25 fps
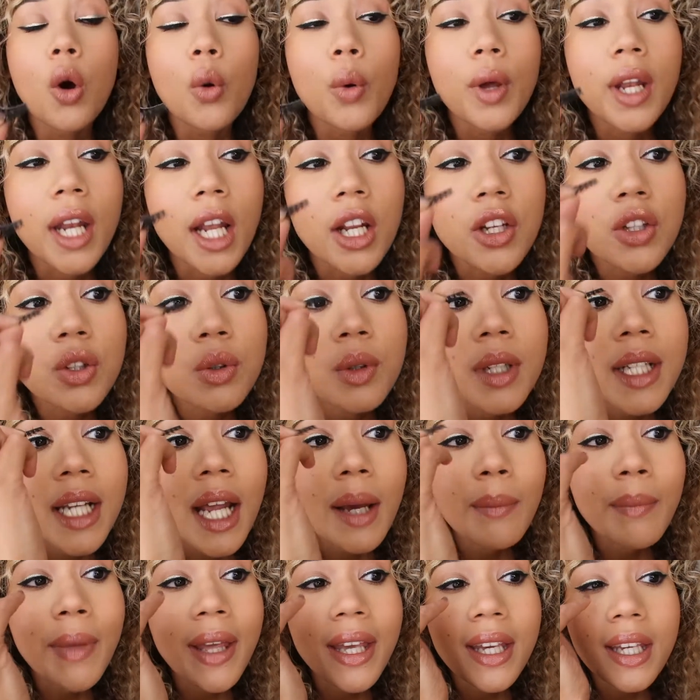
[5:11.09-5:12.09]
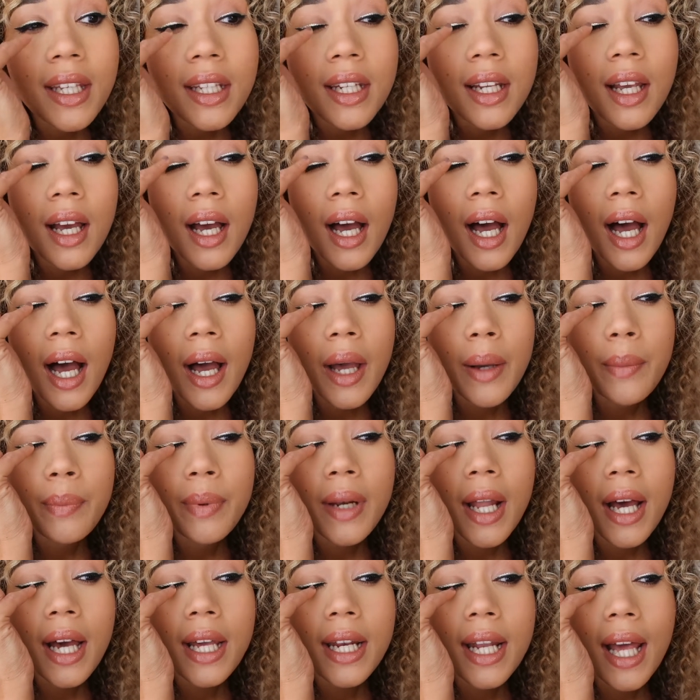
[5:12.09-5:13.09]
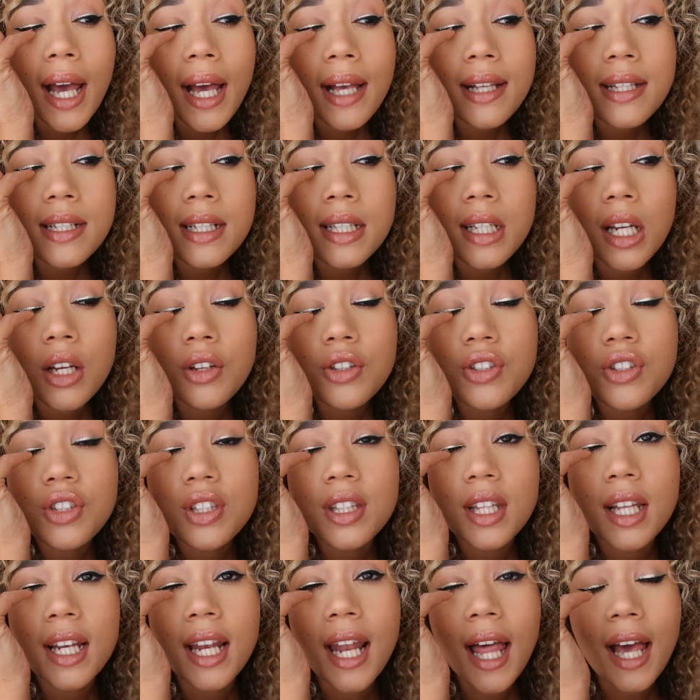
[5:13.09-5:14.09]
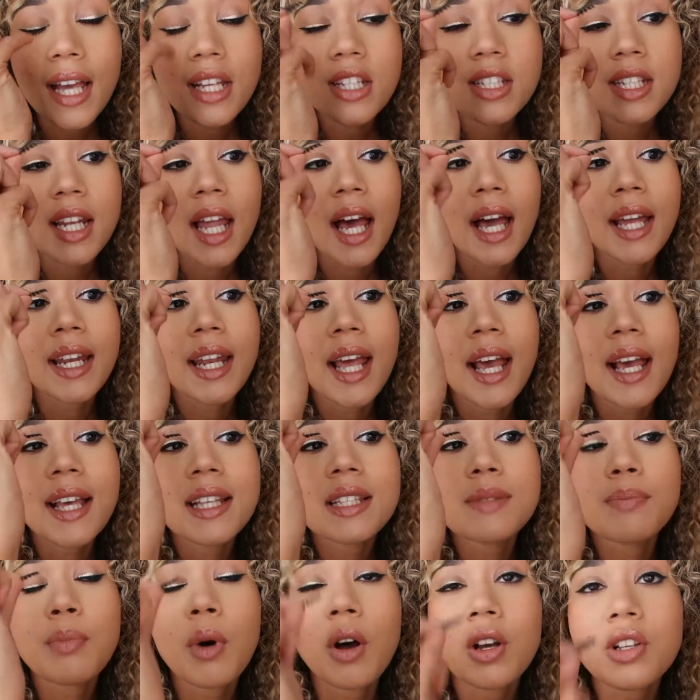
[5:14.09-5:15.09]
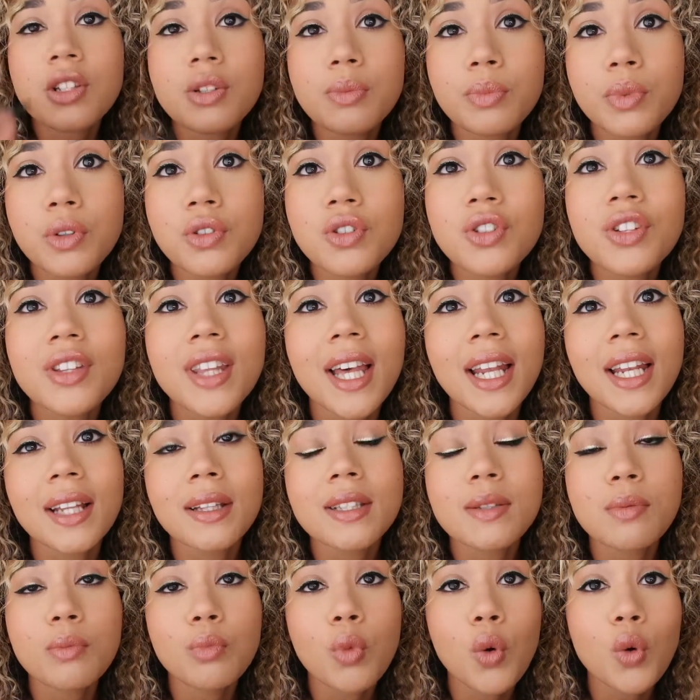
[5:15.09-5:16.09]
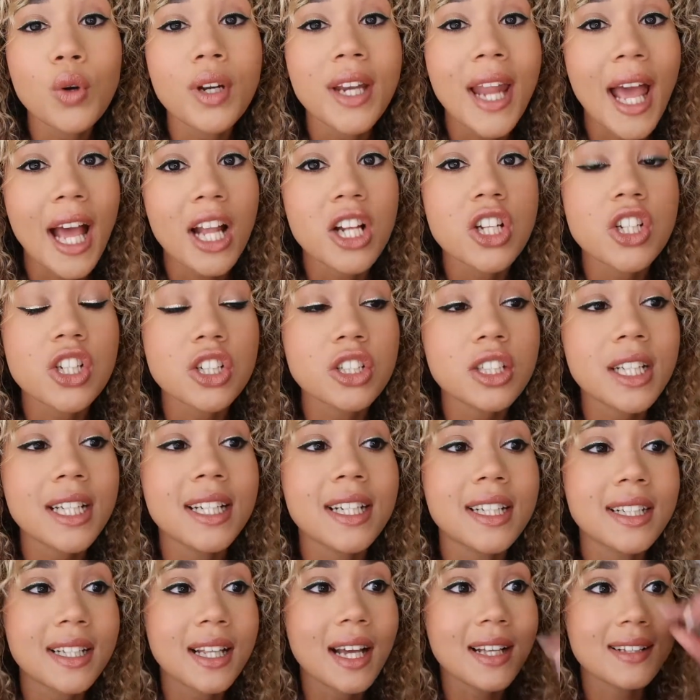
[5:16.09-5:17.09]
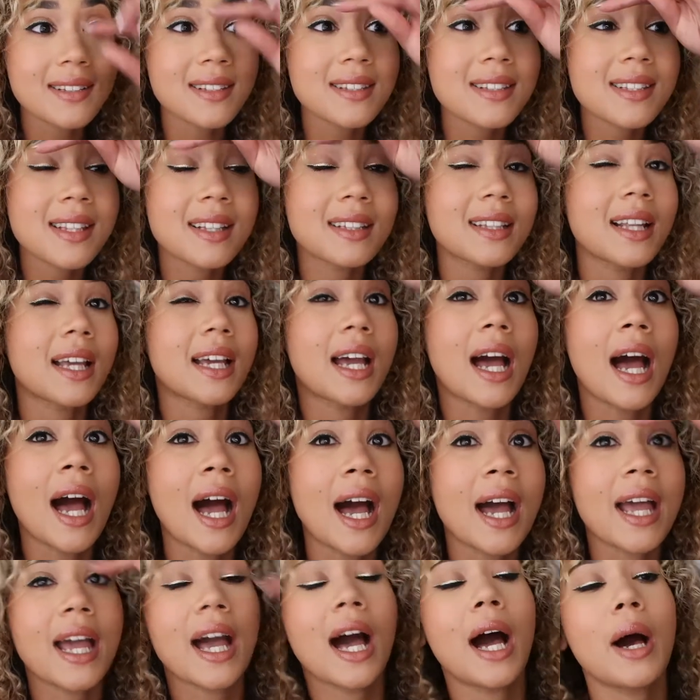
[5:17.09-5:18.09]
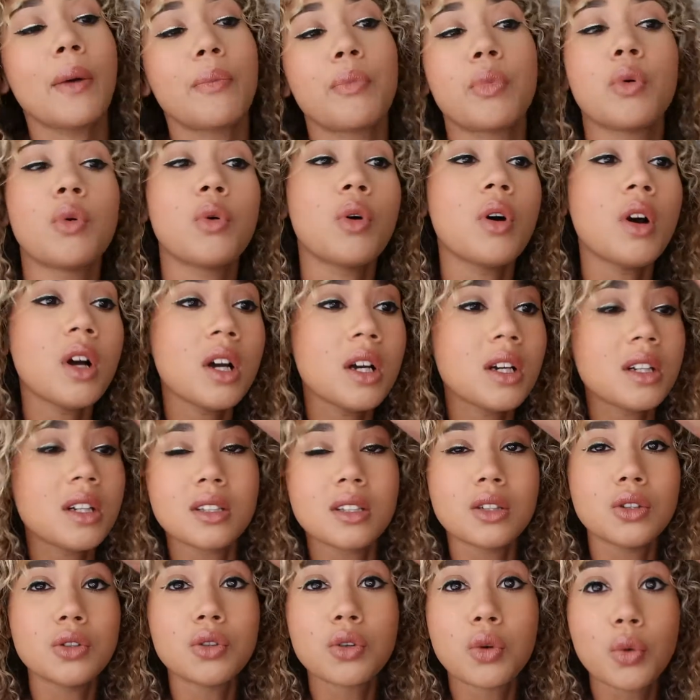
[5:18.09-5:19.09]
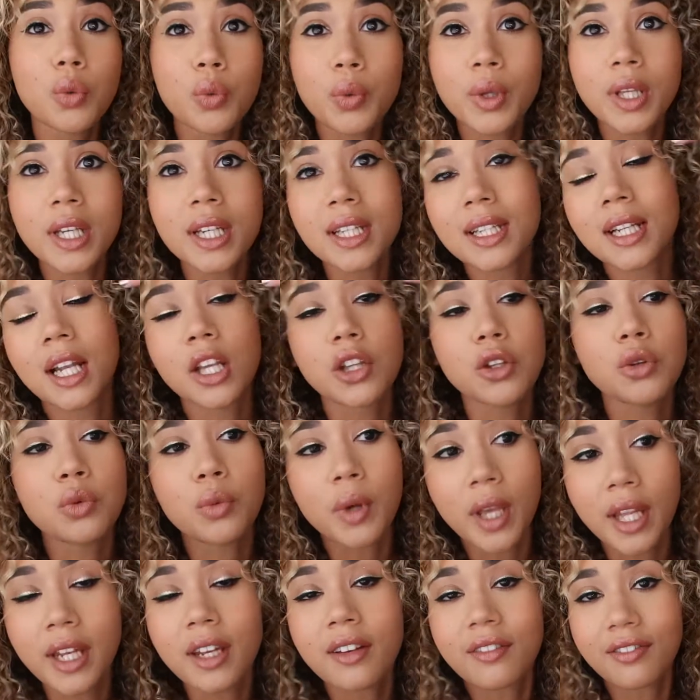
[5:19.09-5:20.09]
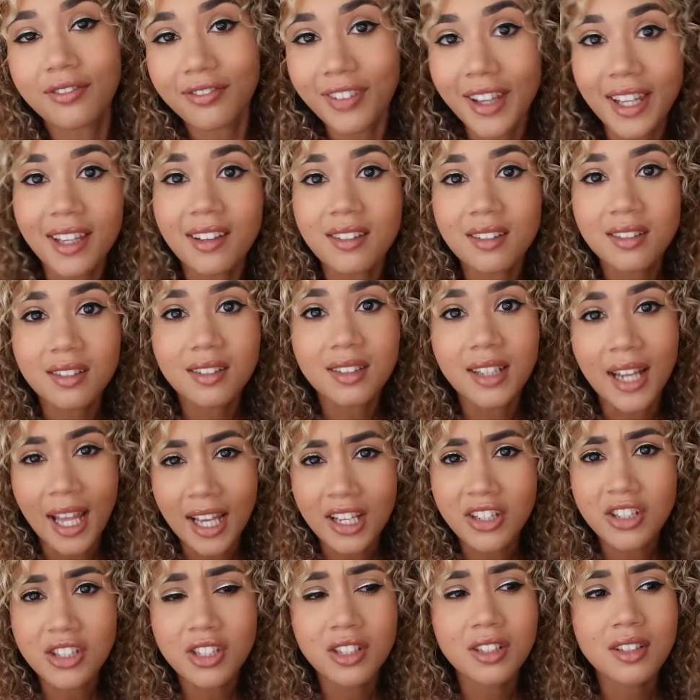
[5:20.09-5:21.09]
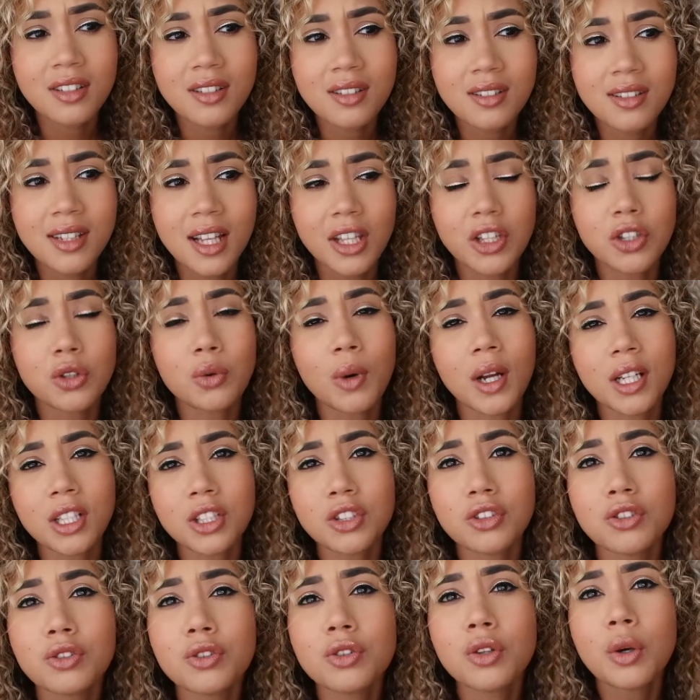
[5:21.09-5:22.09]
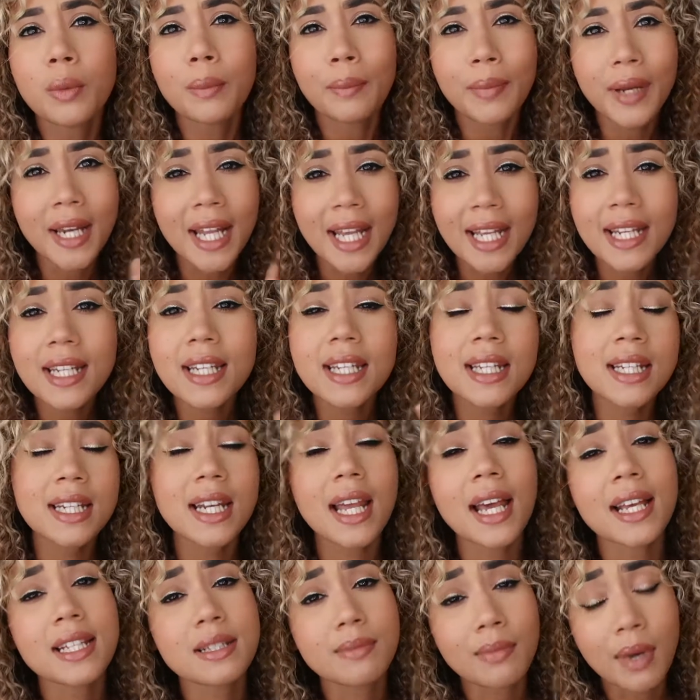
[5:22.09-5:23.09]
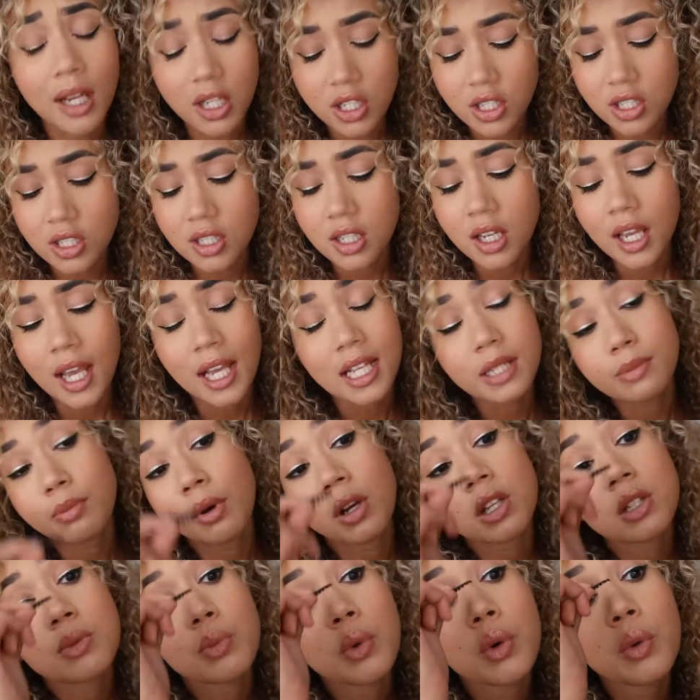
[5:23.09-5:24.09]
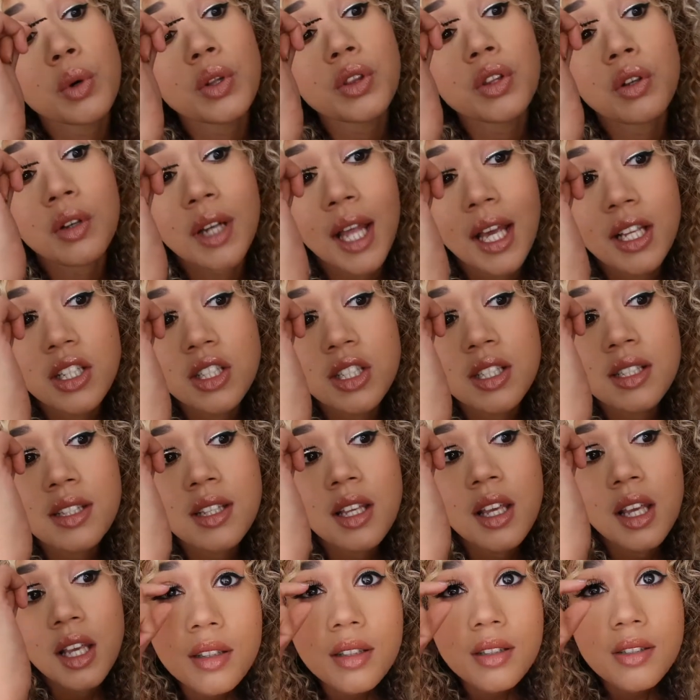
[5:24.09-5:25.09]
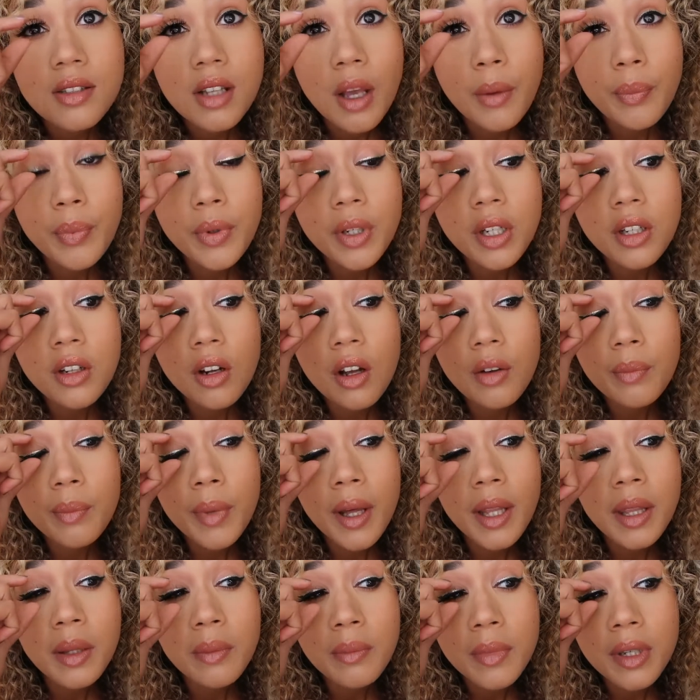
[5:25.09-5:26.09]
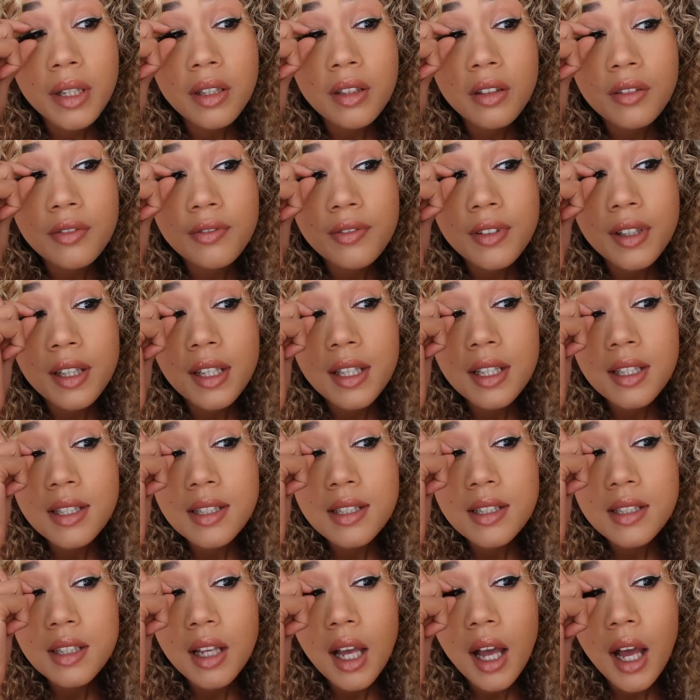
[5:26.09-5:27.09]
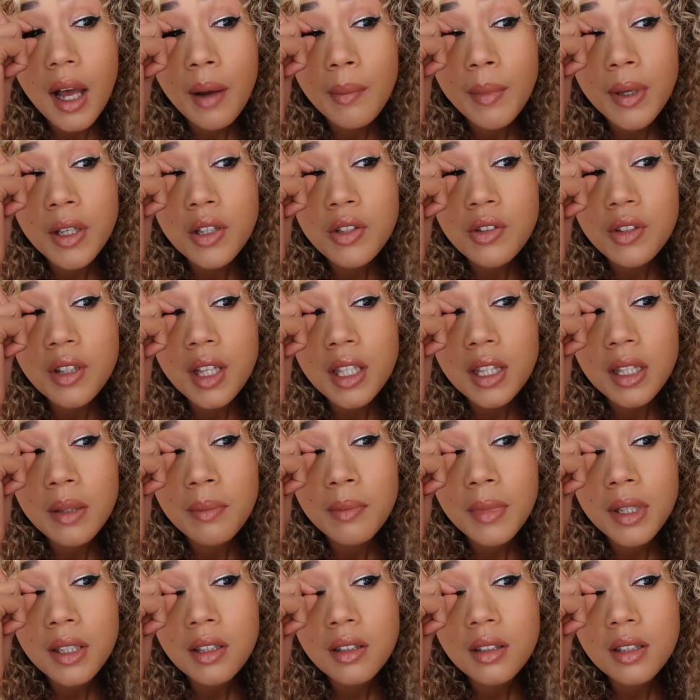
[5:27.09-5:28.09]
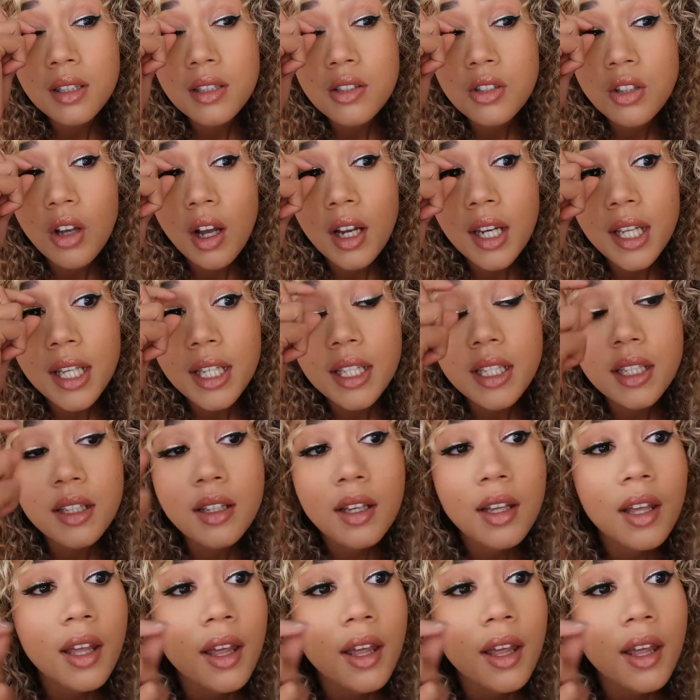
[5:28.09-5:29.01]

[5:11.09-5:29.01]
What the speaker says: When I do it, I apply it as close to the lash line as possible so that it's more natural and it doesn't sit like high up or look weird like you're wearing fake lashes. Like you want to blend in as much as possible with your lashes. So I put it by the middle first. I make sure that the middle is solid.